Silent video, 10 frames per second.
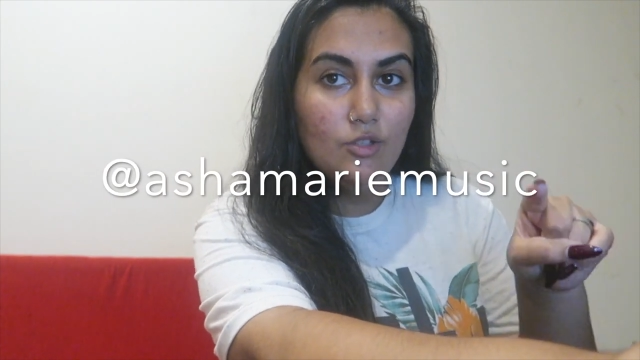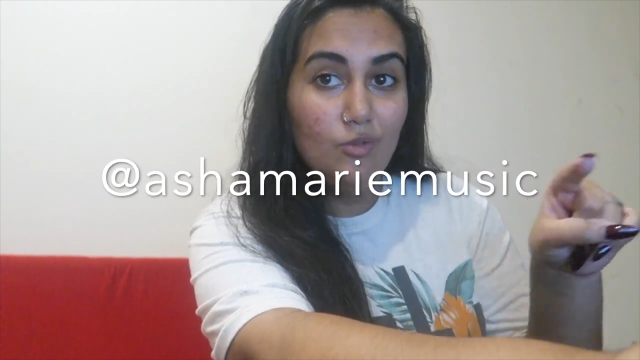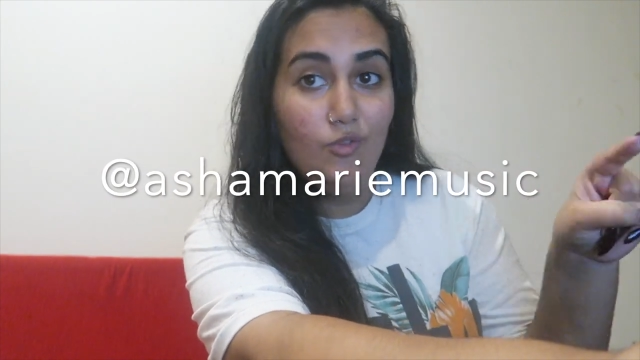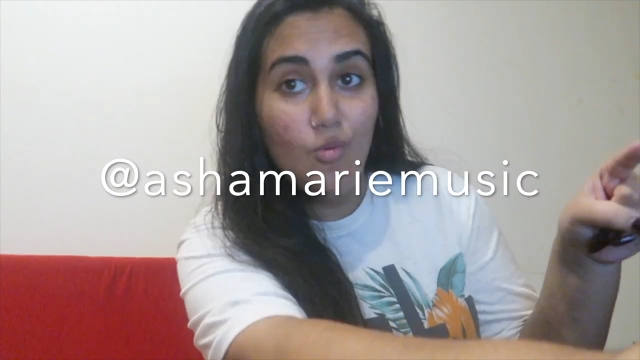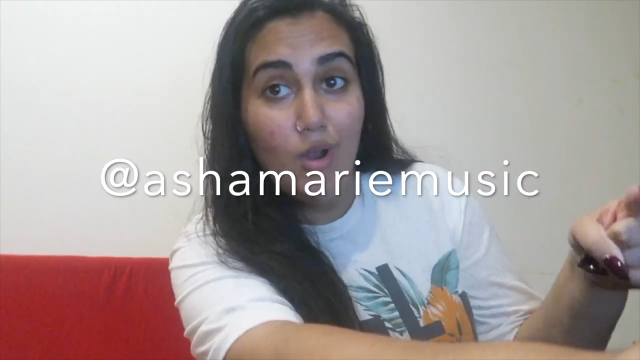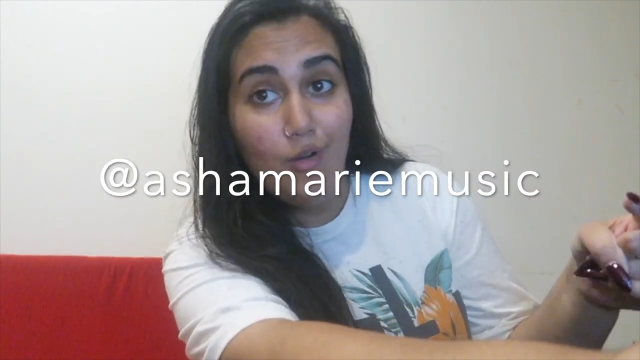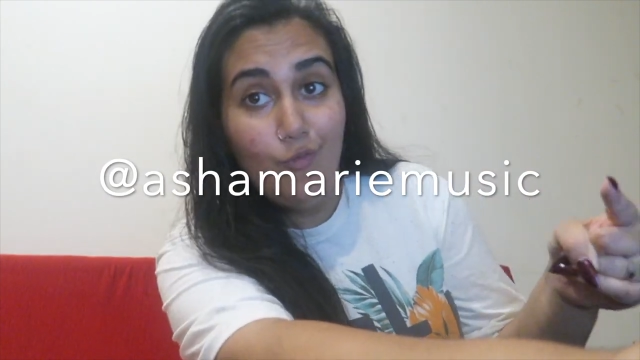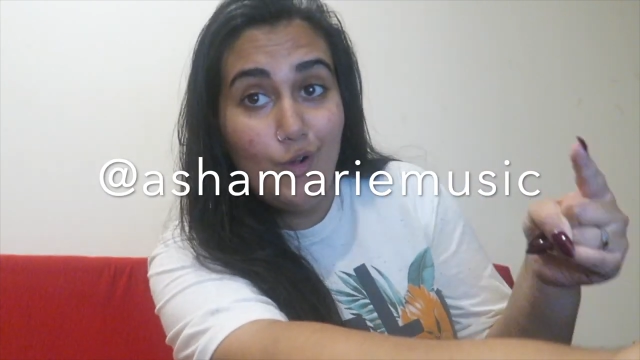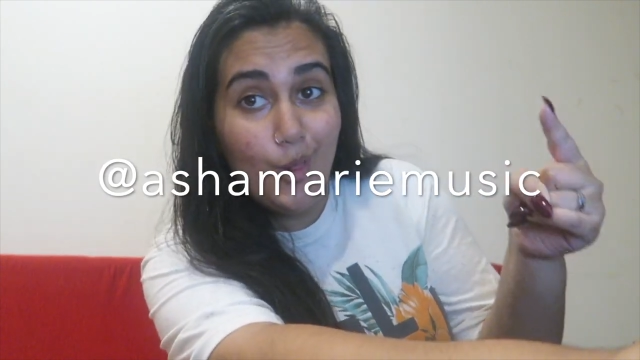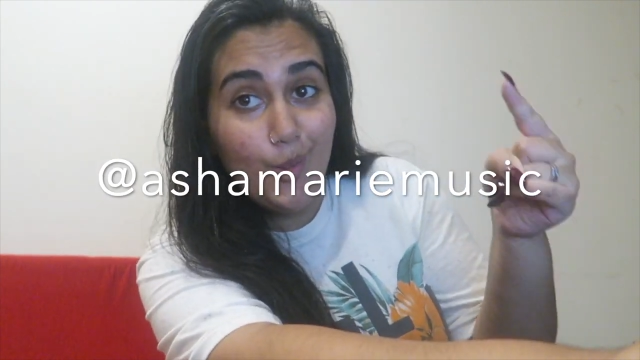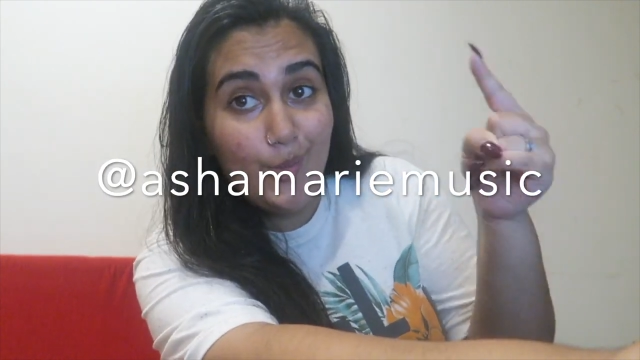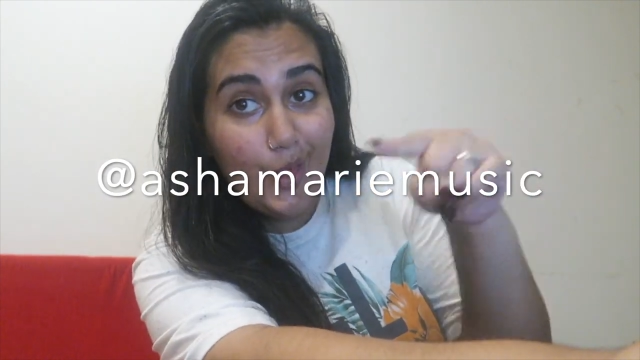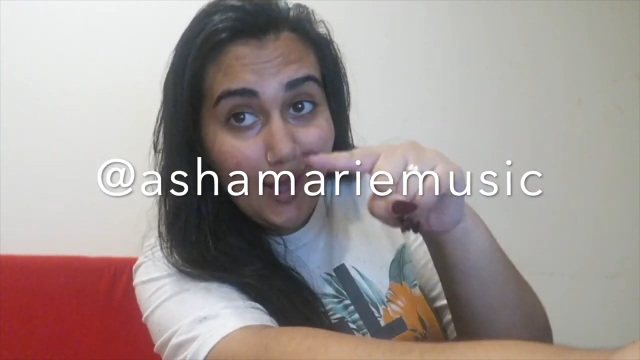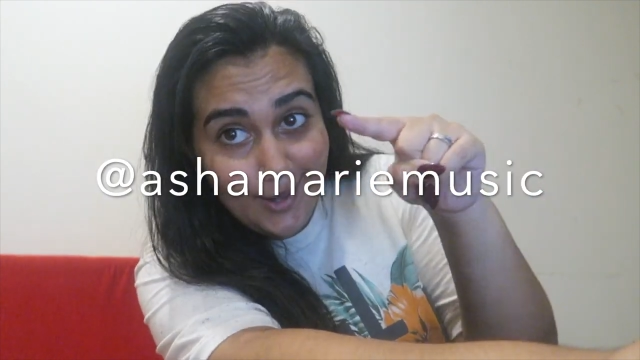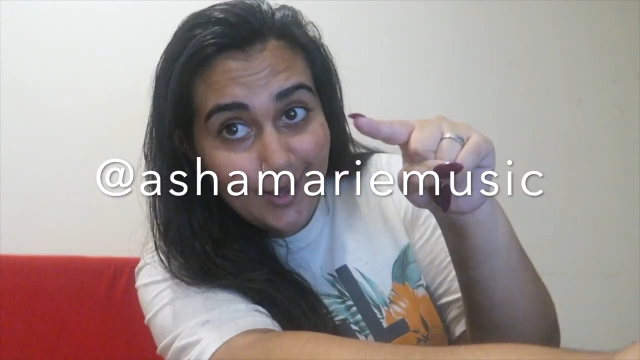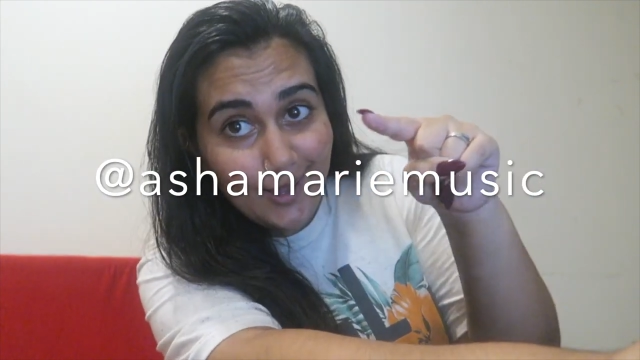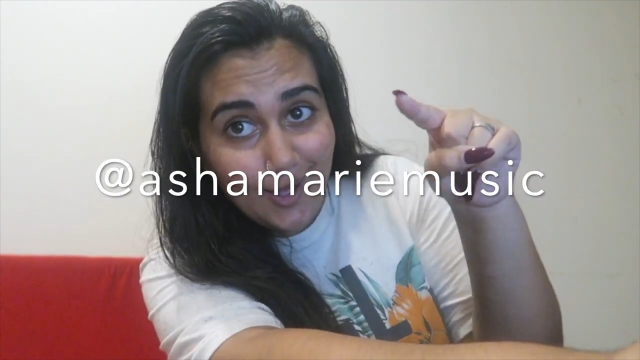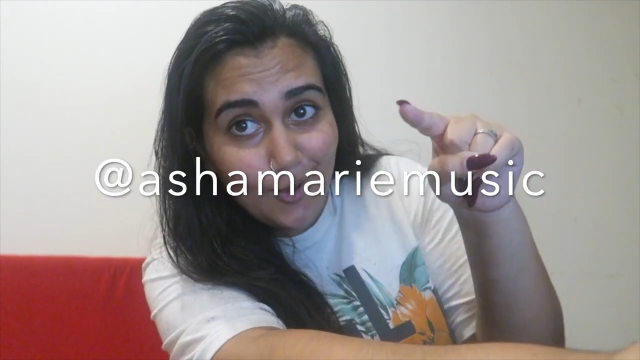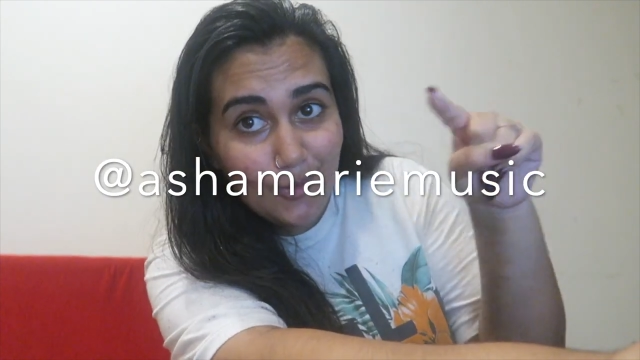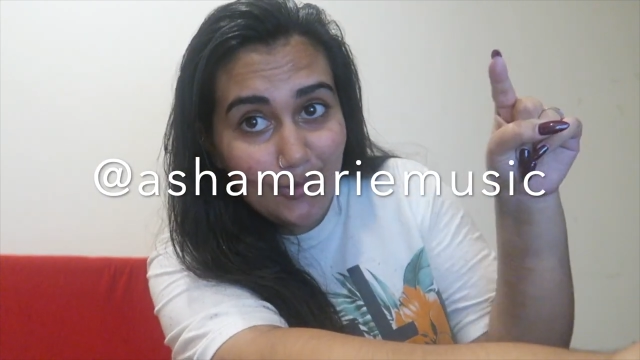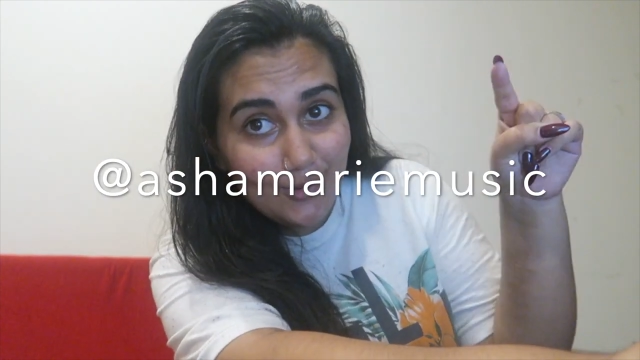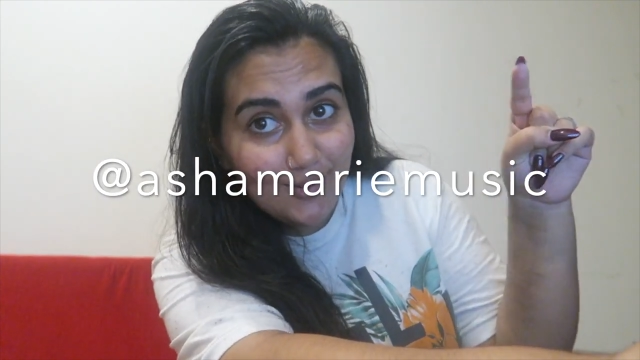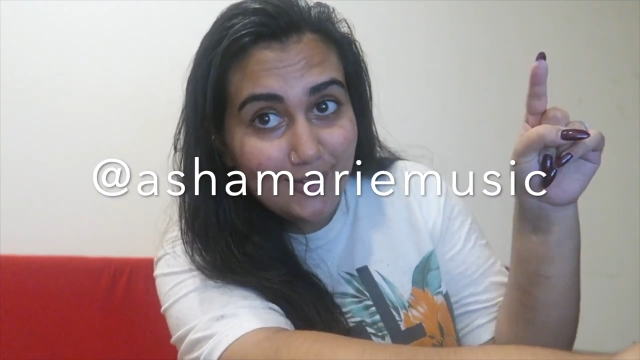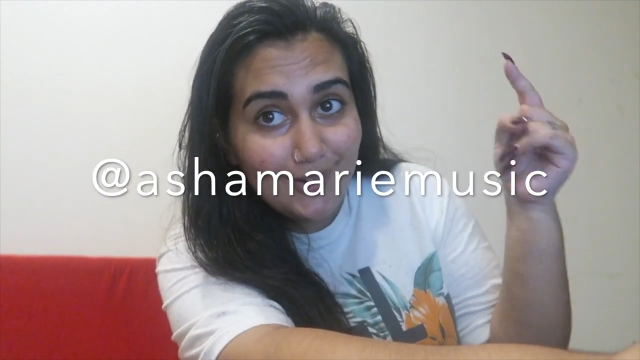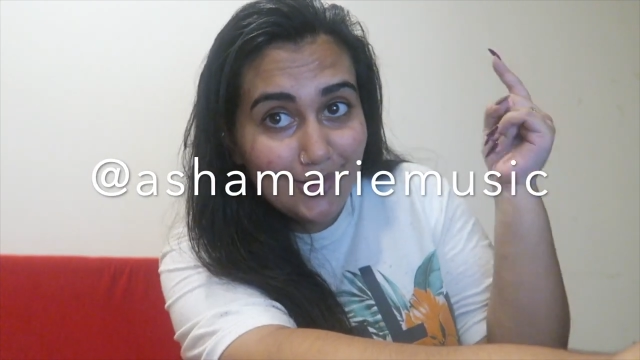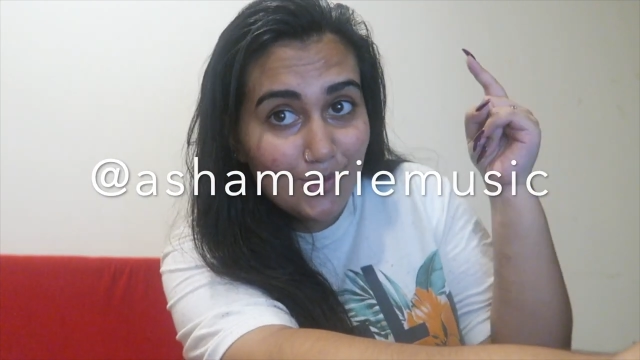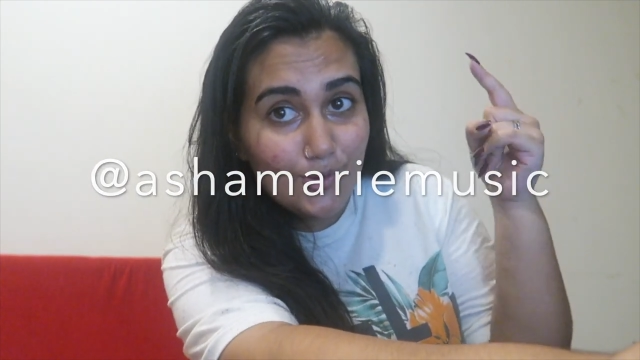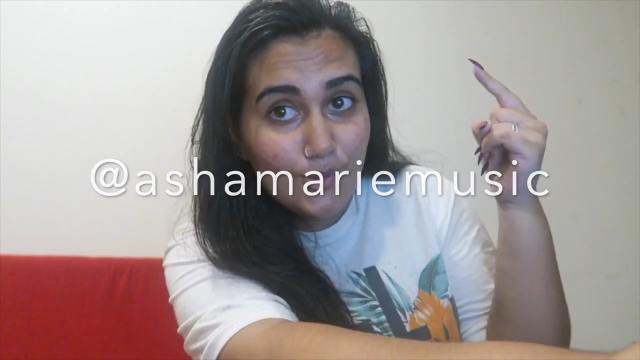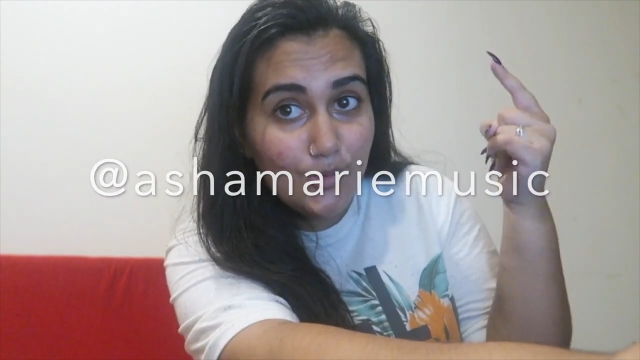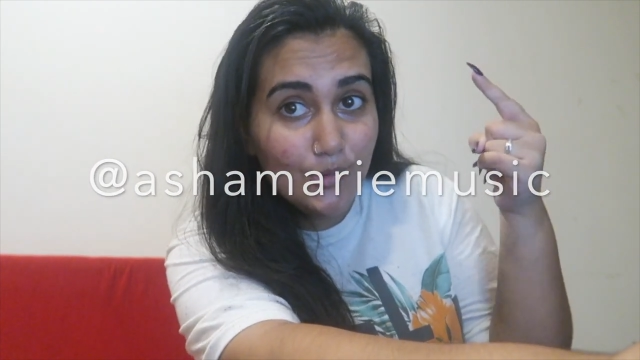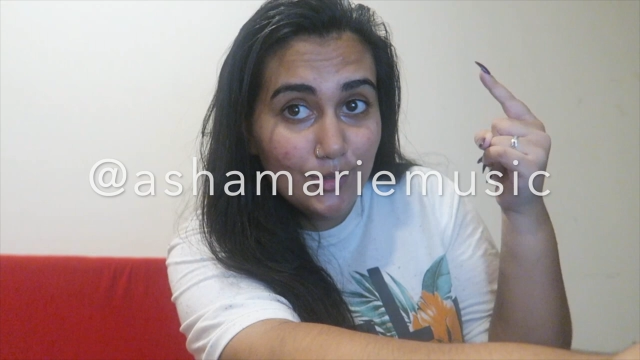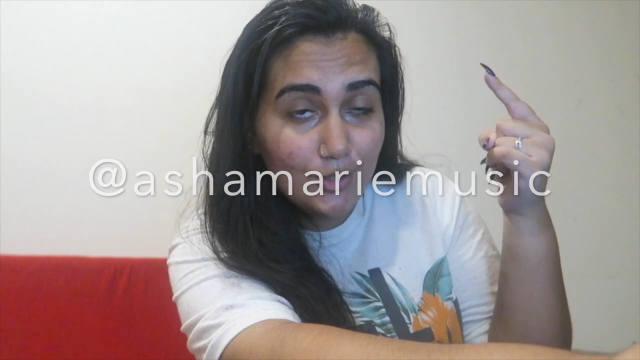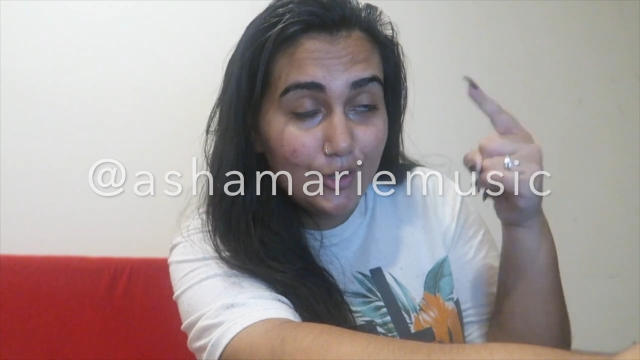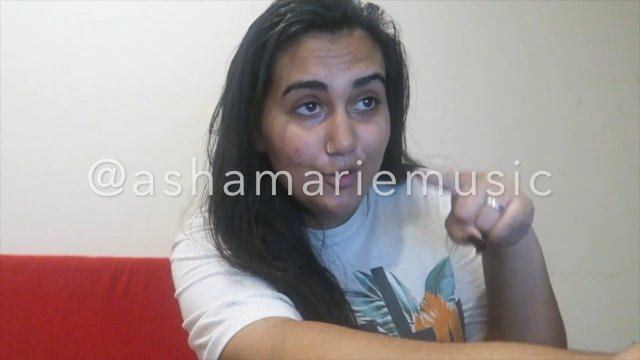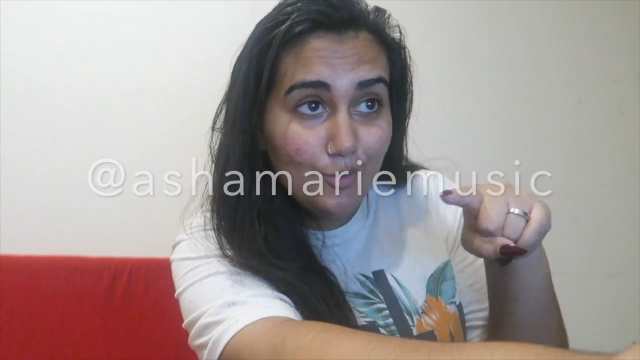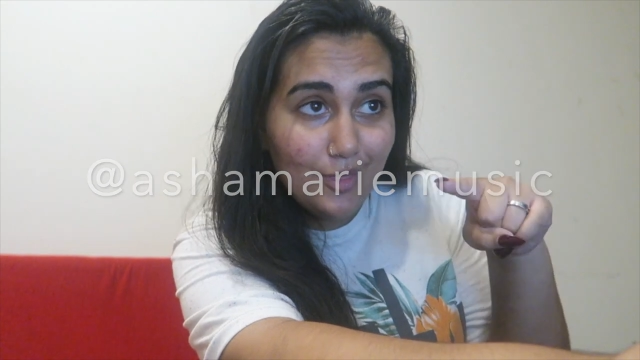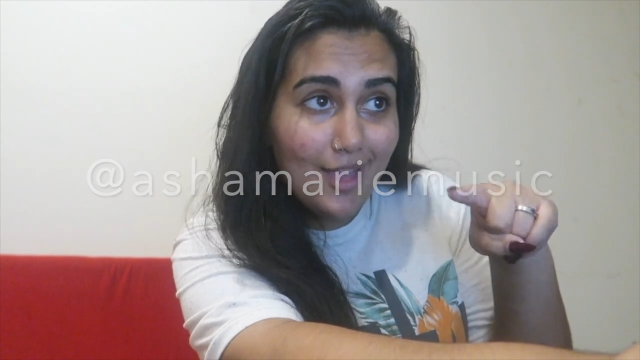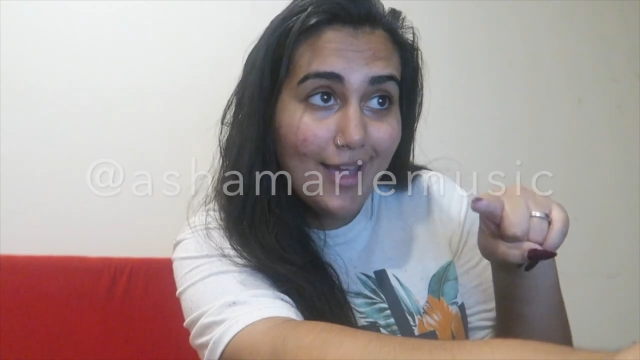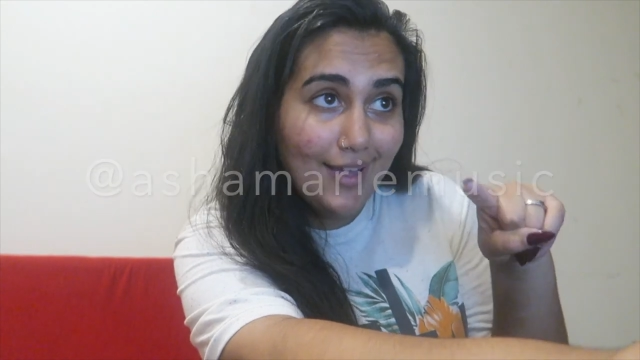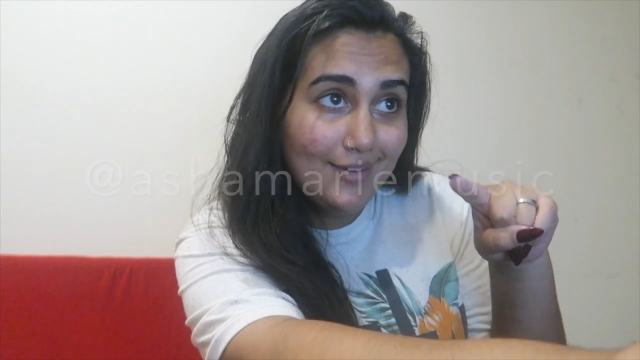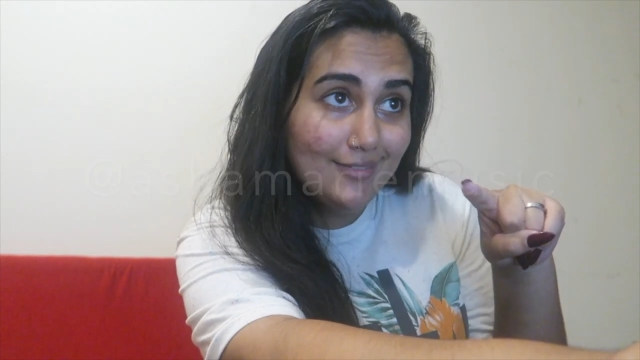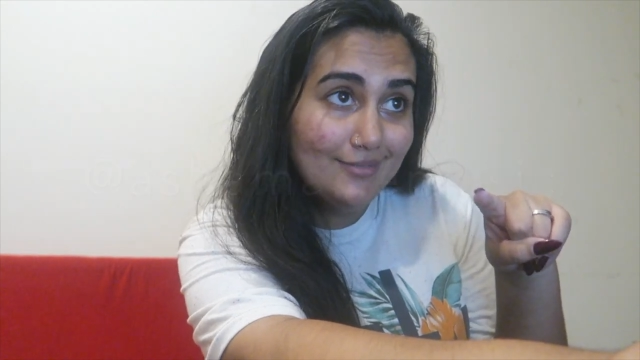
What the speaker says: So if you want to follow that account, you should do that.